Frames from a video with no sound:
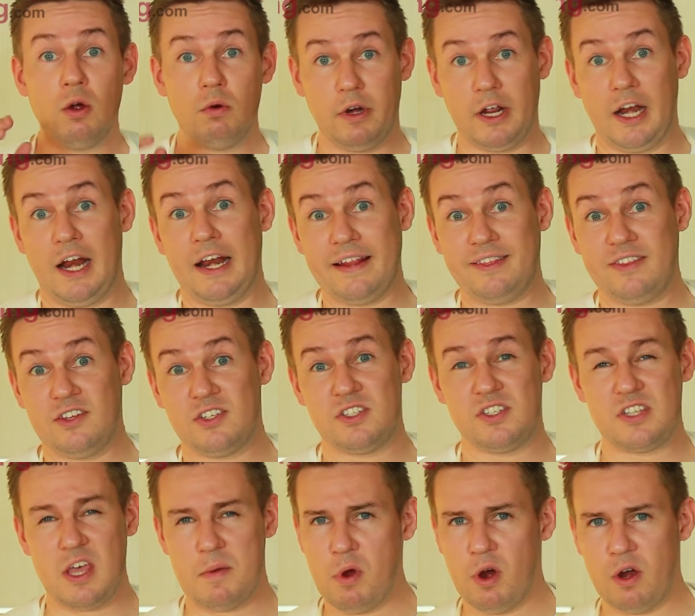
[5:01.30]
We're gonna let this
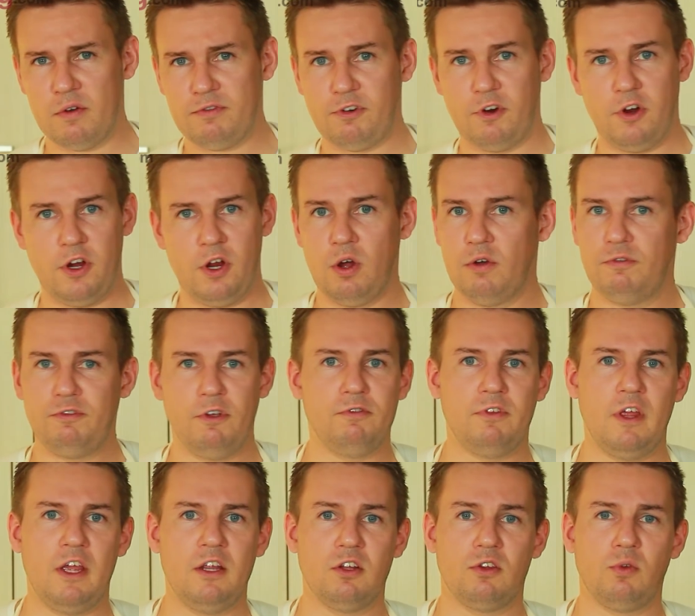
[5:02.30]
simmer for
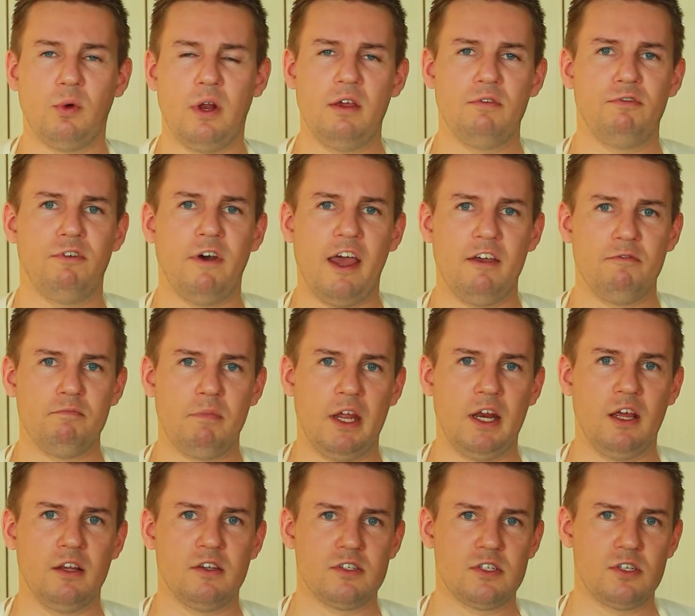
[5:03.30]
15 to 25
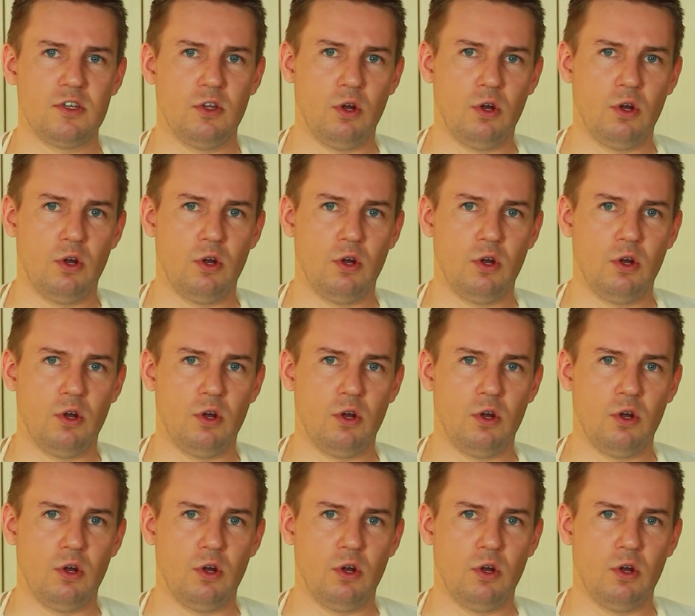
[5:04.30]
minutes.